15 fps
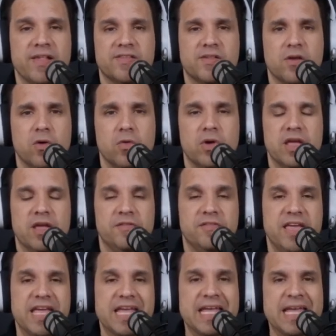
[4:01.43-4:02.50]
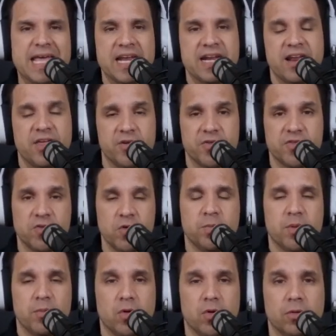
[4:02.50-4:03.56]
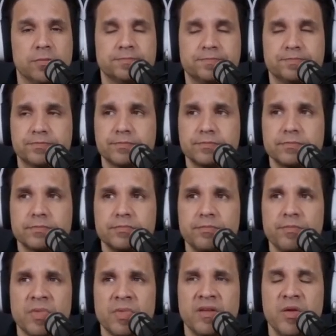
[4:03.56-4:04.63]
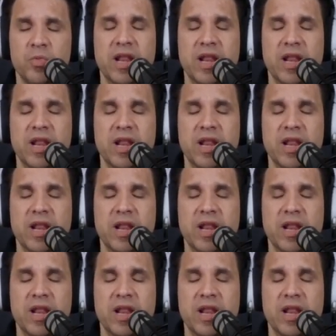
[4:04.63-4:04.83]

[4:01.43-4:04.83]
So if he can get another Super Bowl, he would